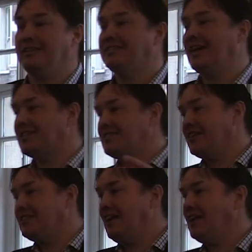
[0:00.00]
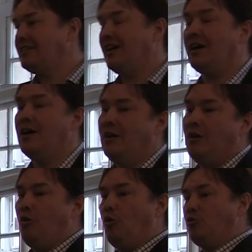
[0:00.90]
interest rate delta,
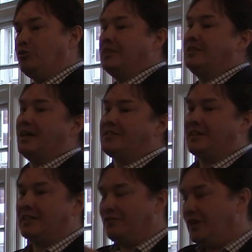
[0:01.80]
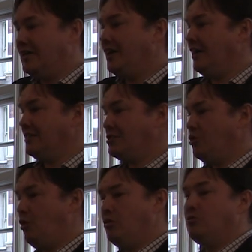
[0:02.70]
all the interest rate vega, and
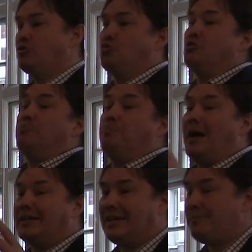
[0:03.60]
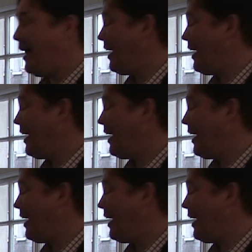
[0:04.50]
so on. So you pack them